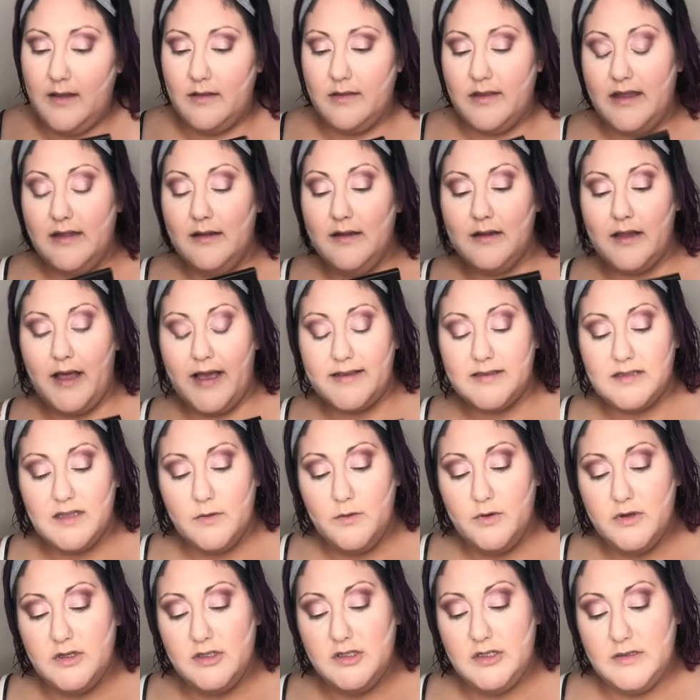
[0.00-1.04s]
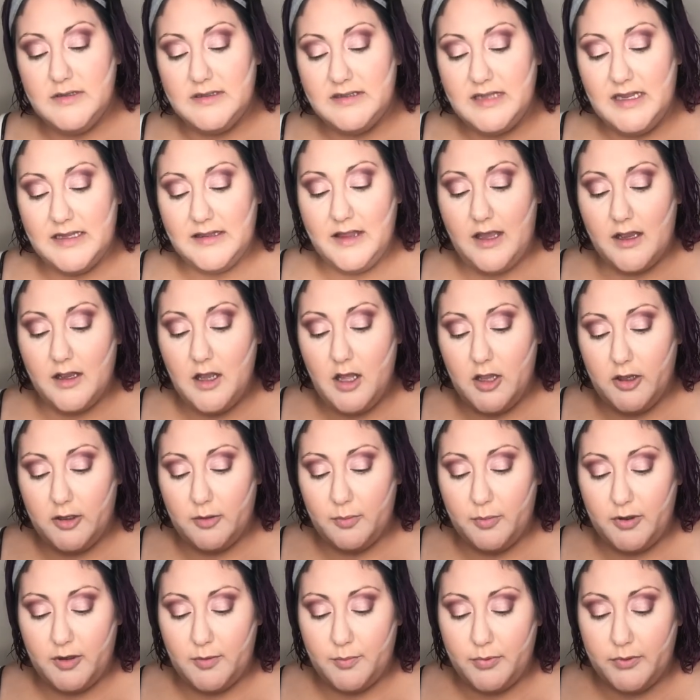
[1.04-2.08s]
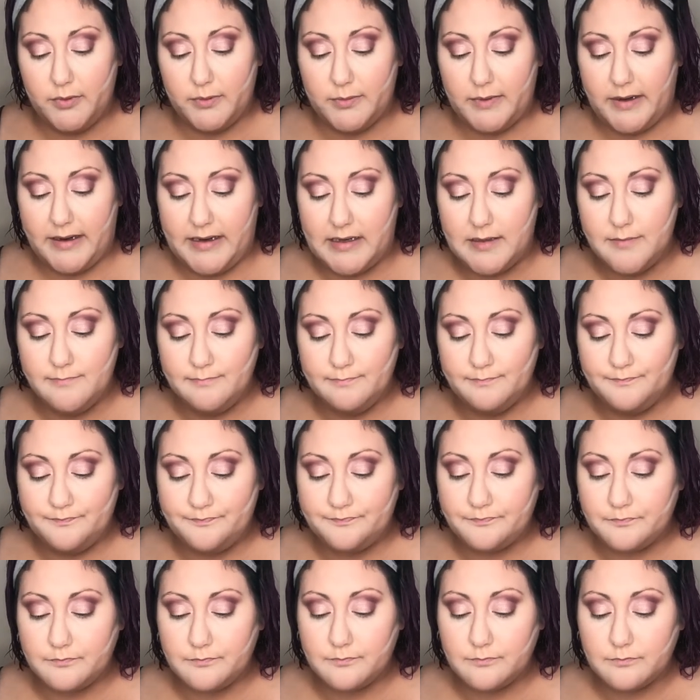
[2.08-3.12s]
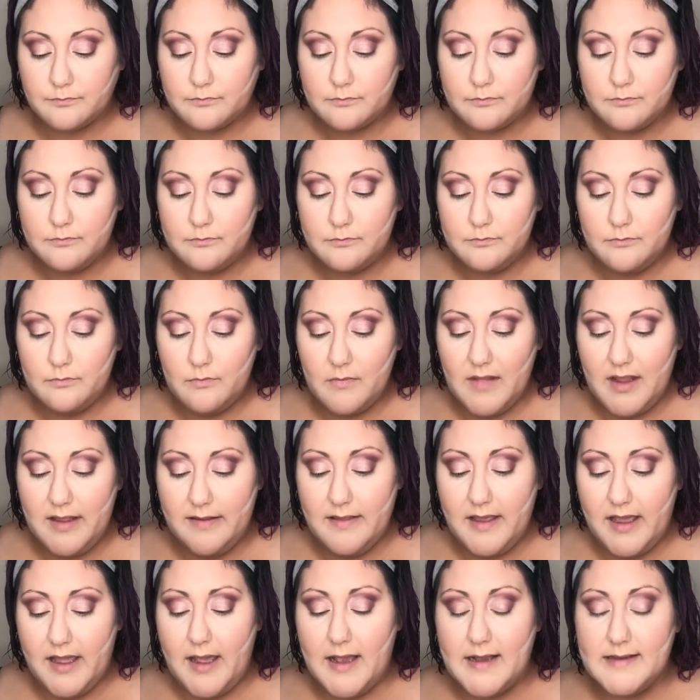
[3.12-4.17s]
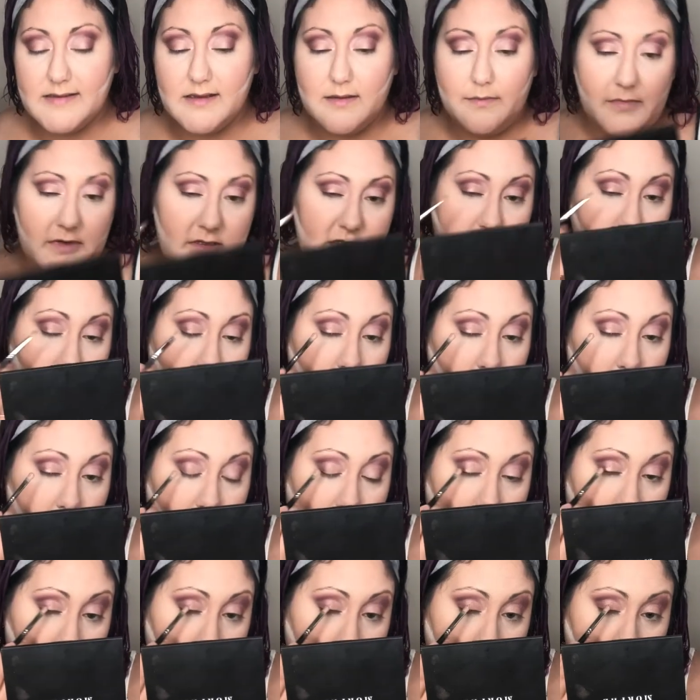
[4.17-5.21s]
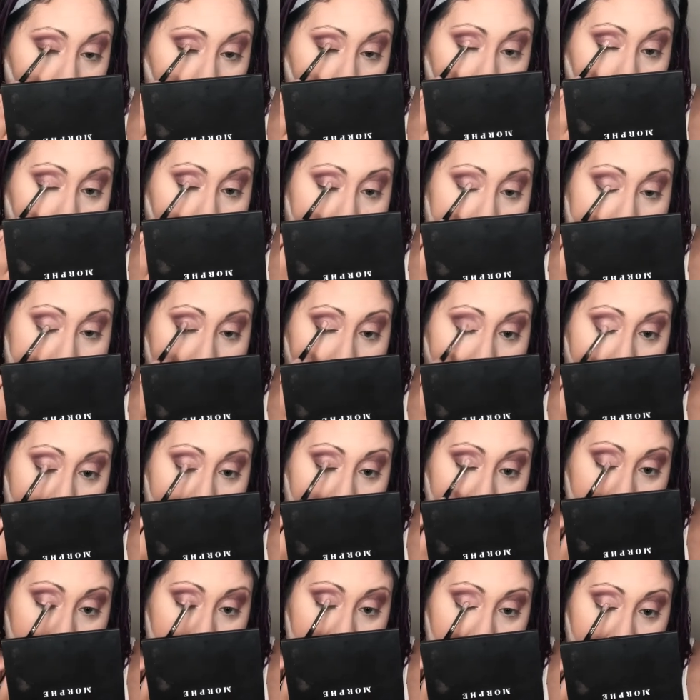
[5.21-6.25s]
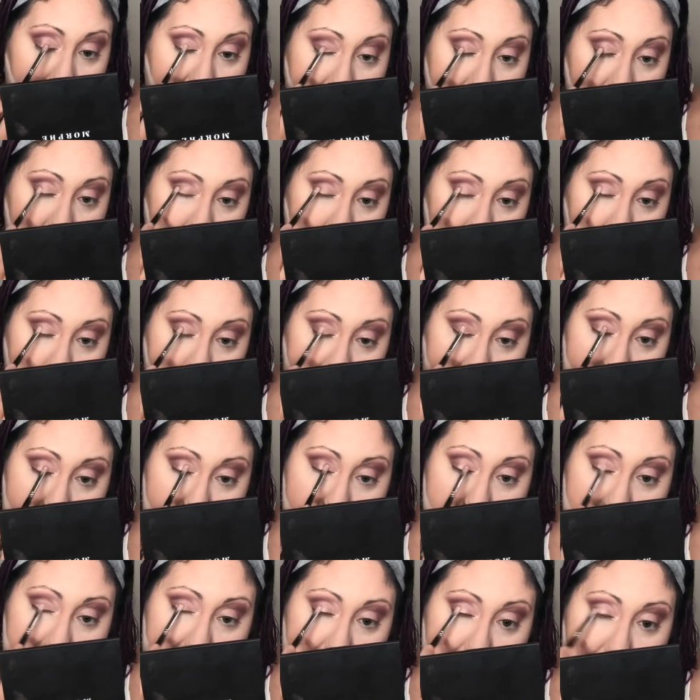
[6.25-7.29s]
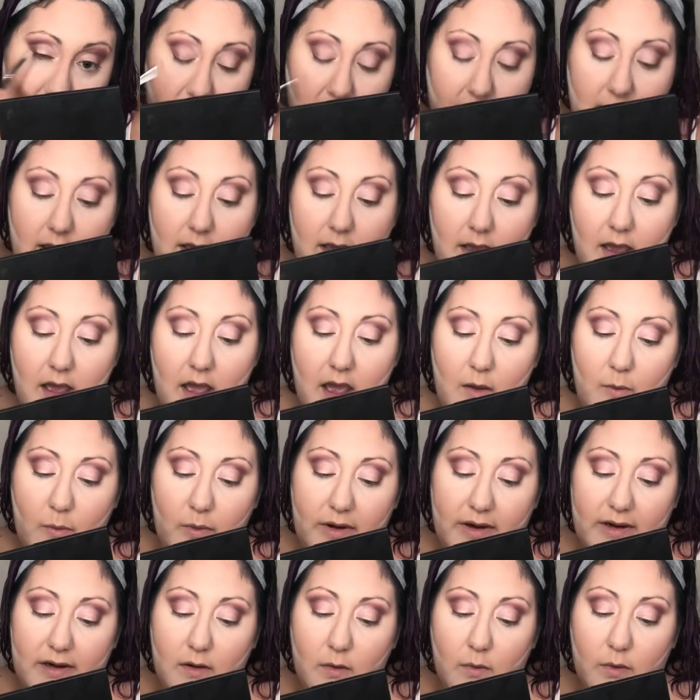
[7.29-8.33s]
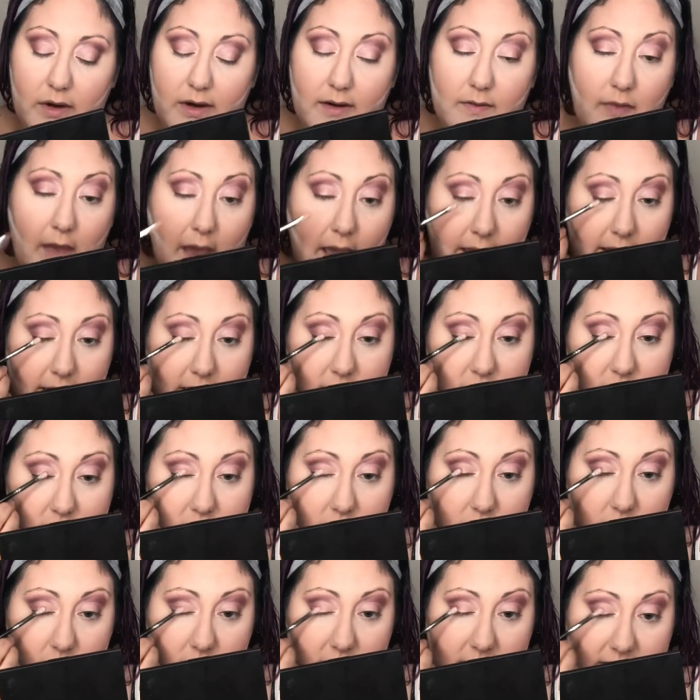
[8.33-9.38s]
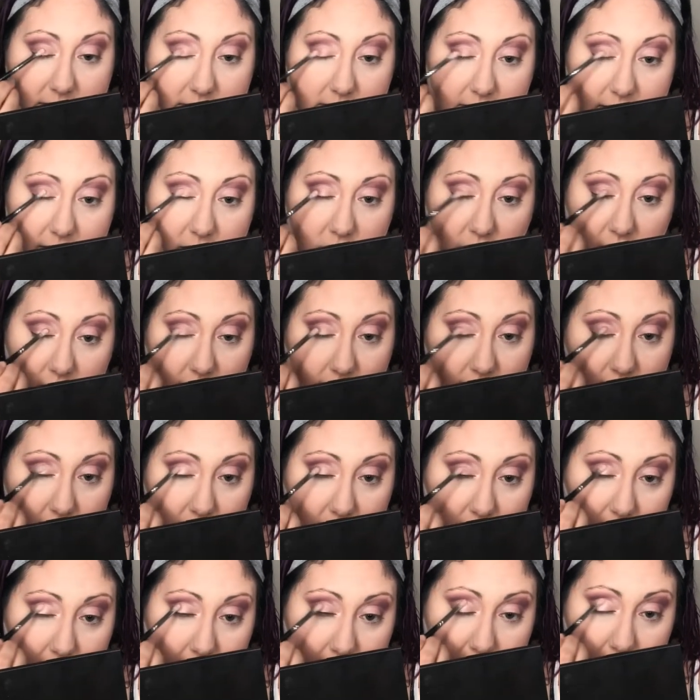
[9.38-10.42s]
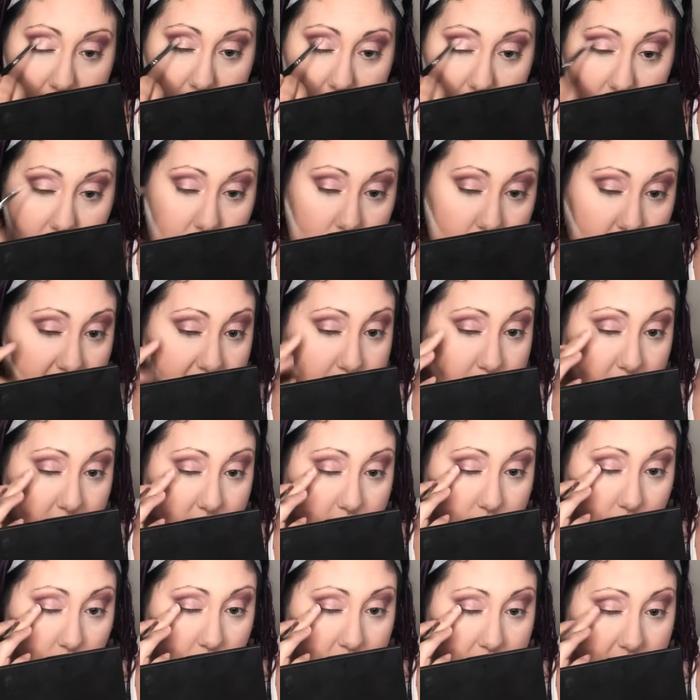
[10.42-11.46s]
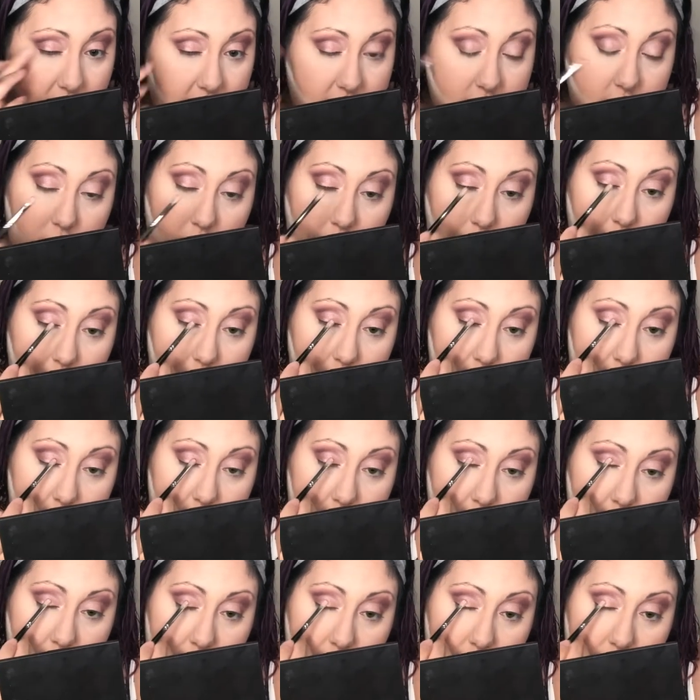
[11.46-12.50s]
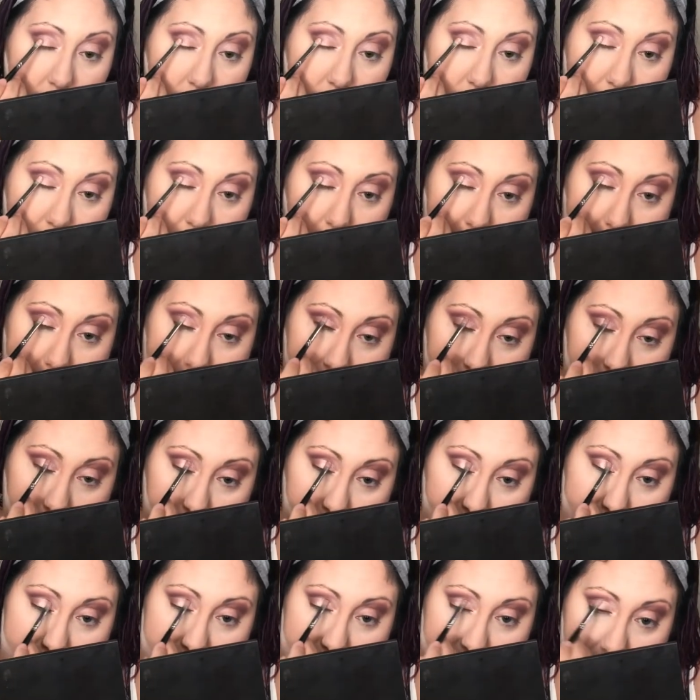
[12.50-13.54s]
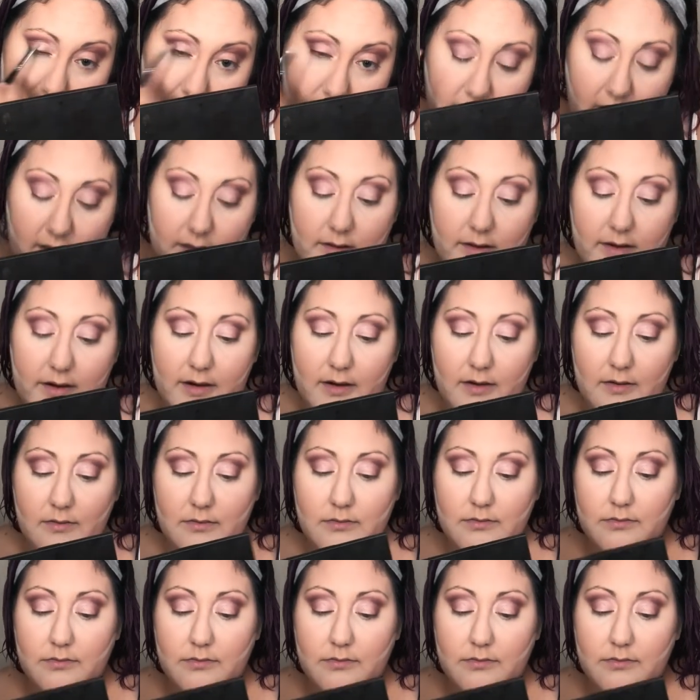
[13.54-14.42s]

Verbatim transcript: Then the last thing i want to do is take that color Purple Rain and that has a much more lilac lavender base. And we're gonna work that into the center of the lid right before that darker raisin color.